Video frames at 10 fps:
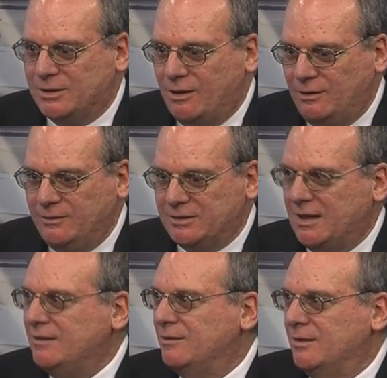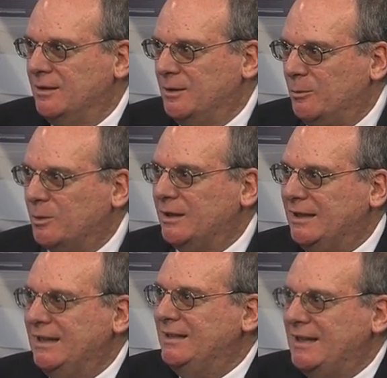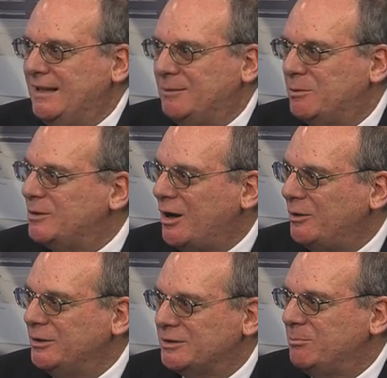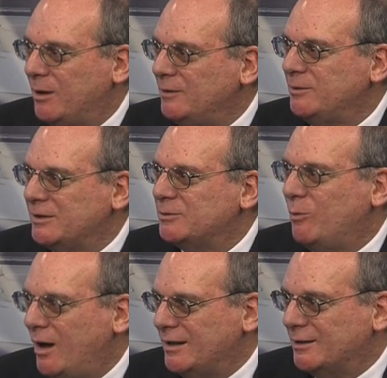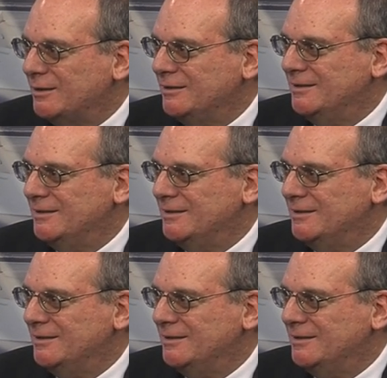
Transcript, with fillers: And all of a sudden, we're inundated with all this marvelous water,